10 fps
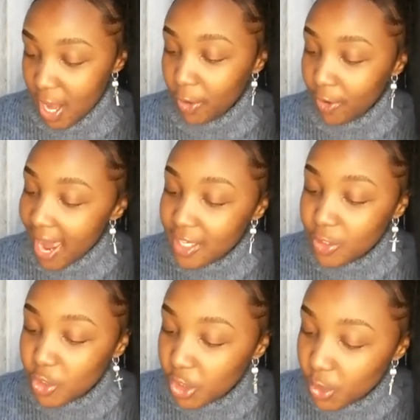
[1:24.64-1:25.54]

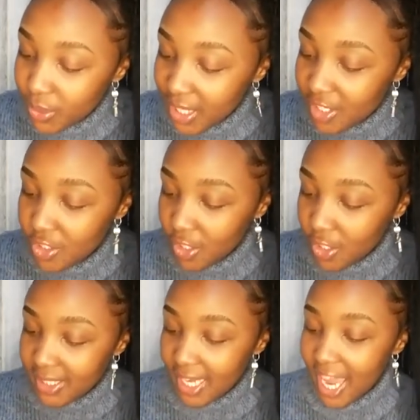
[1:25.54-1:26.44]
gratitude is
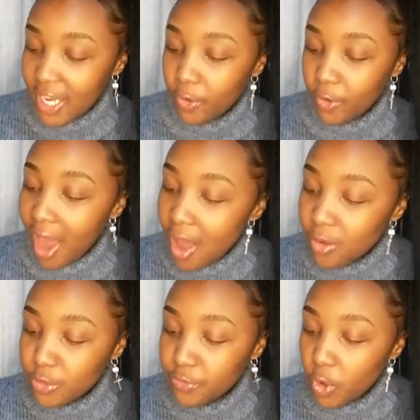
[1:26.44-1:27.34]
not a
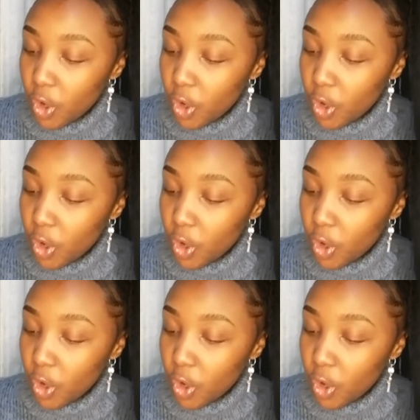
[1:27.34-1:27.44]
ground for